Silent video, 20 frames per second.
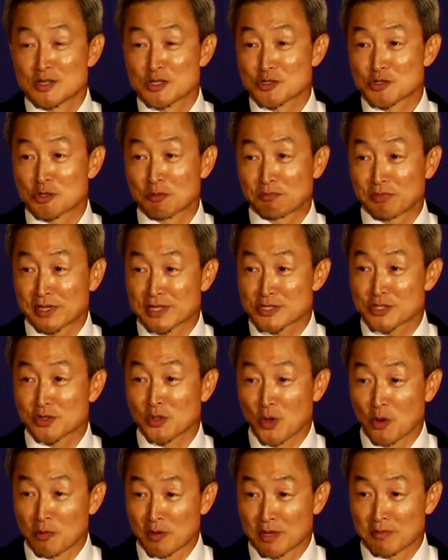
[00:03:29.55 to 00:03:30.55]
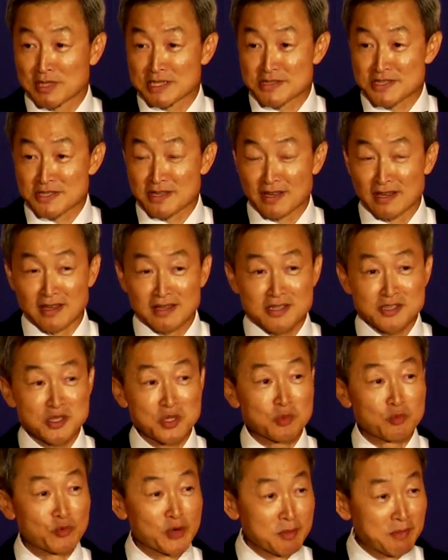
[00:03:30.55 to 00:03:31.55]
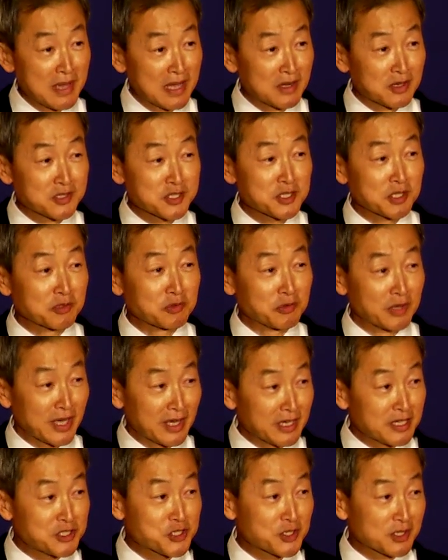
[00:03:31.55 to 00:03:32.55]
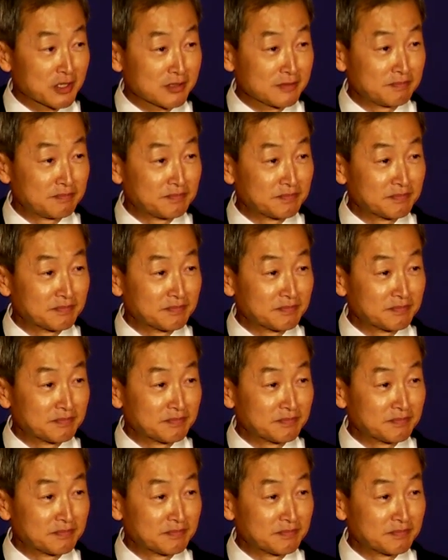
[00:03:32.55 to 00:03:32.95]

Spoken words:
So President Obama says, rebalancing to Asia.